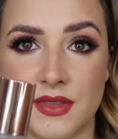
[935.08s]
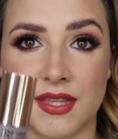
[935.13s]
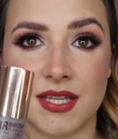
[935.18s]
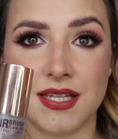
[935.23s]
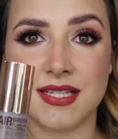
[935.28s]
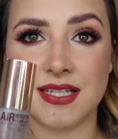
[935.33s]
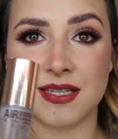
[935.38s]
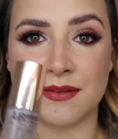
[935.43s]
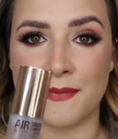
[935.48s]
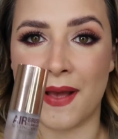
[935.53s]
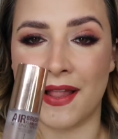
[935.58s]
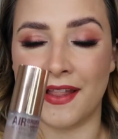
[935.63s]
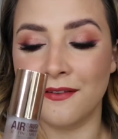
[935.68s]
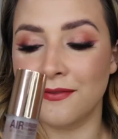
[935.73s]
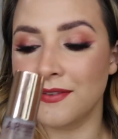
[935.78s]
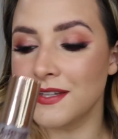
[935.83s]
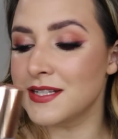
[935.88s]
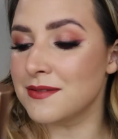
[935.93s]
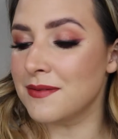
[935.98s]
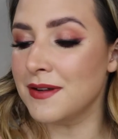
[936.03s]
The smell
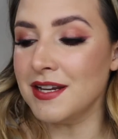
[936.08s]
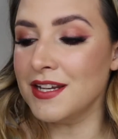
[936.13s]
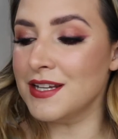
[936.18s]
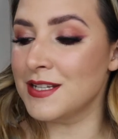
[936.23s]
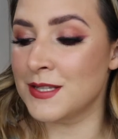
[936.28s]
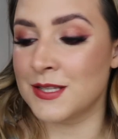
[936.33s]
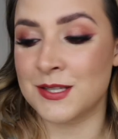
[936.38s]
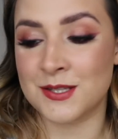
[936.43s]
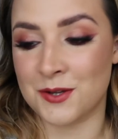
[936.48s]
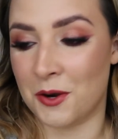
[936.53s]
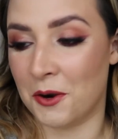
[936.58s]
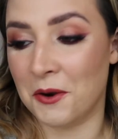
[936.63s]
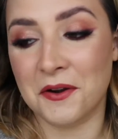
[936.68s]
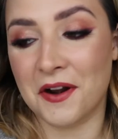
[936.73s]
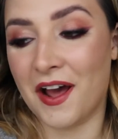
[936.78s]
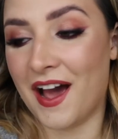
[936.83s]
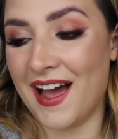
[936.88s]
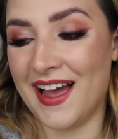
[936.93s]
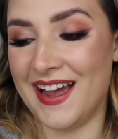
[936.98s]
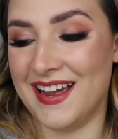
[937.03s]
of this one is so
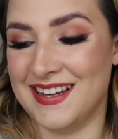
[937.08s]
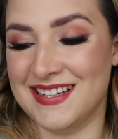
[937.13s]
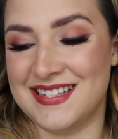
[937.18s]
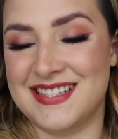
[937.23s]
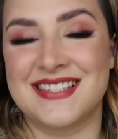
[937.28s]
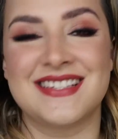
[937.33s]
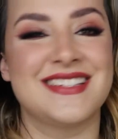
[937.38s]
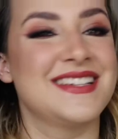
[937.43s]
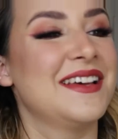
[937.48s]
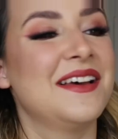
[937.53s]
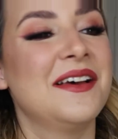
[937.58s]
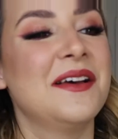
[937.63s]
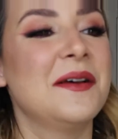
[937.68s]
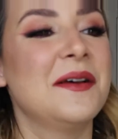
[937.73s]
nice.